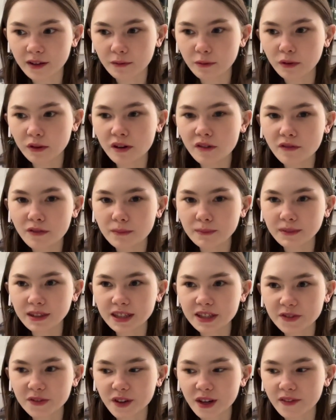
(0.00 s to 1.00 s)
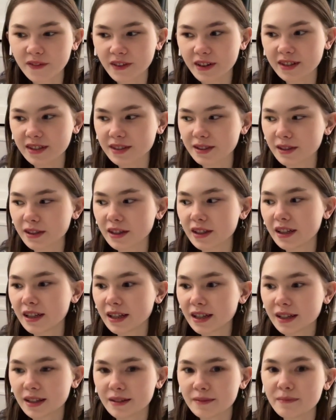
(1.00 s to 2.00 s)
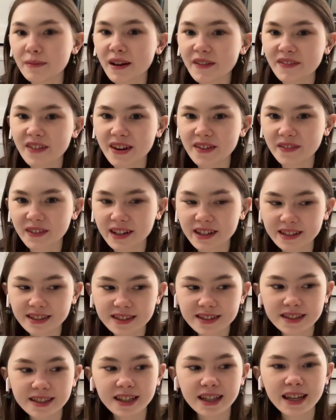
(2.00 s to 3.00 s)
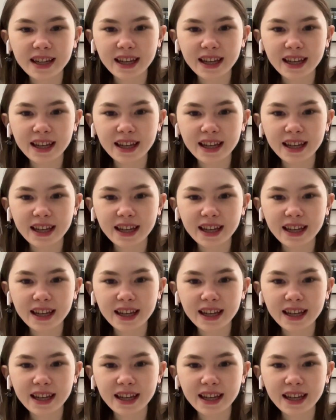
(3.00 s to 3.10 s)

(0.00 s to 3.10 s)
We'll go from least favorite to my favorites,